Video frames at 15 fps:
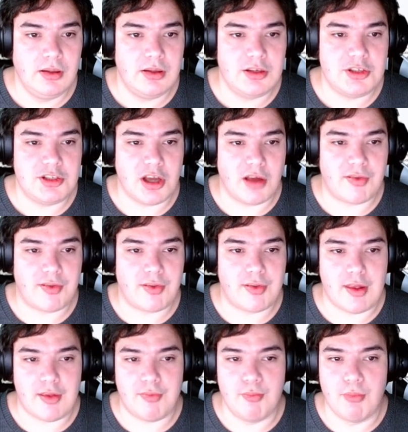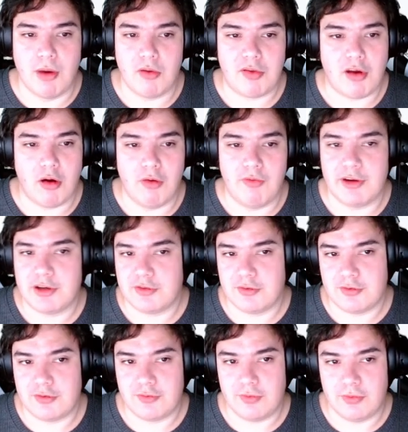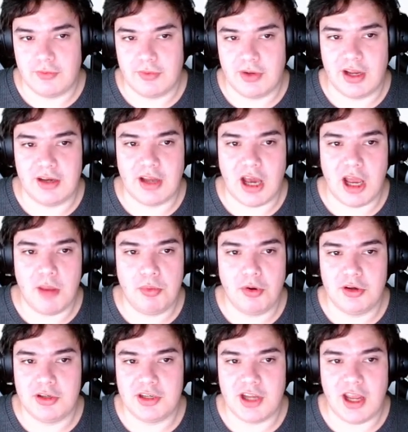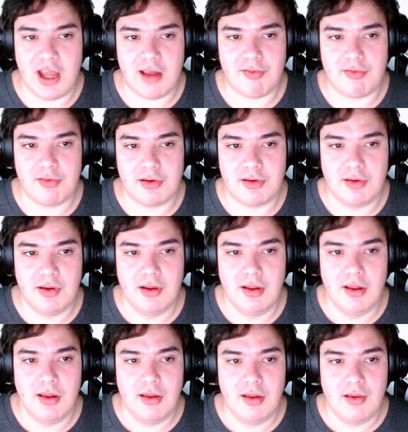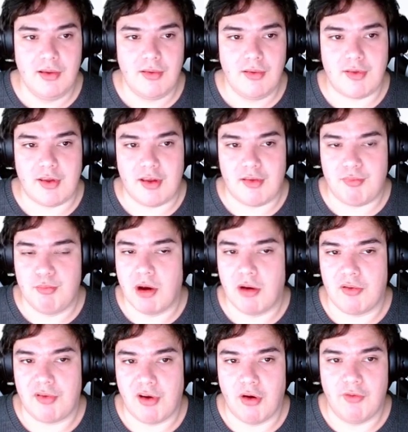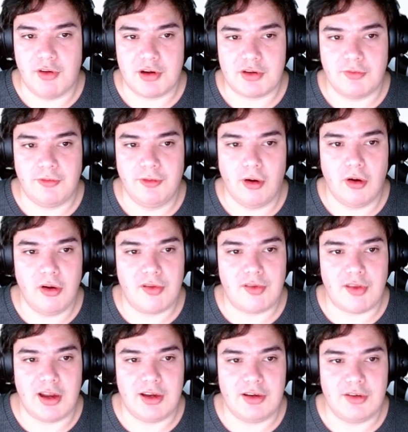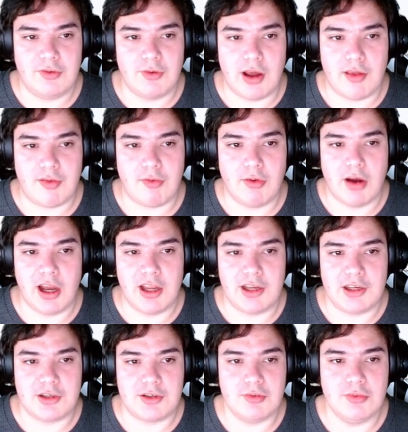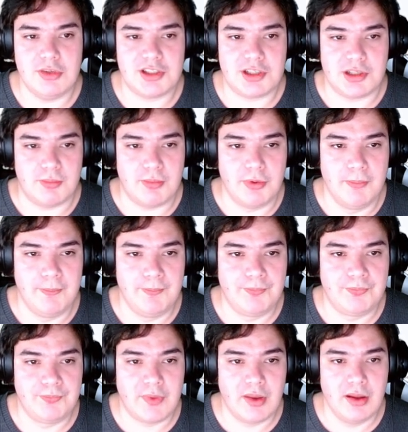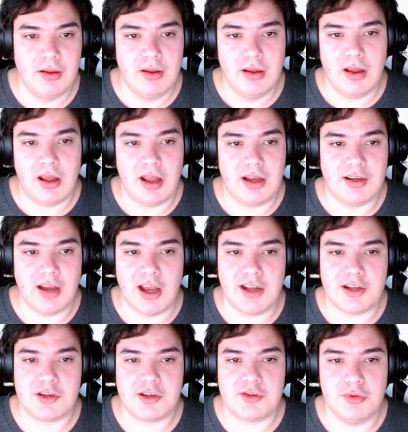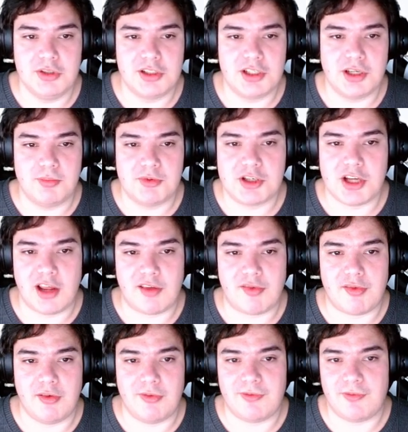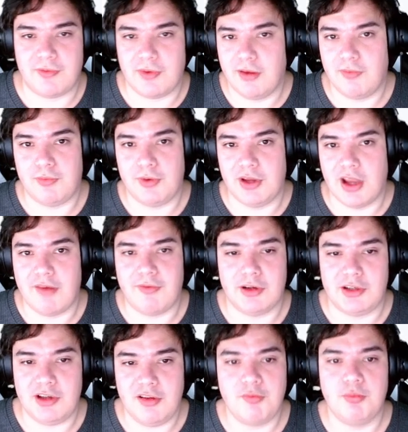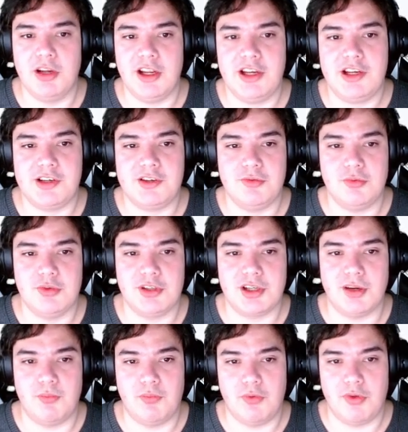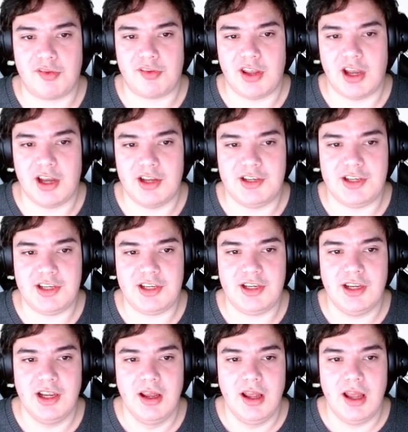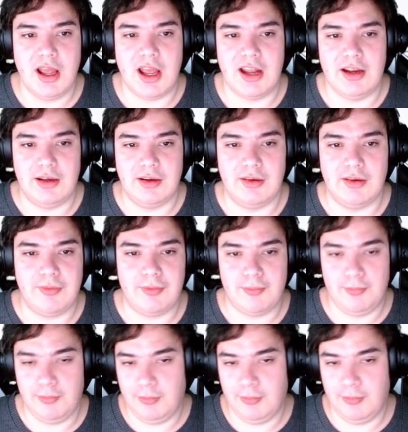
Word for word: just says mouse hover to true. And IPointer Exit says mouse hover to false and tries to hide the tooltip. And hide the tooltip checks if we ever displayed the tooltip with the ID, and if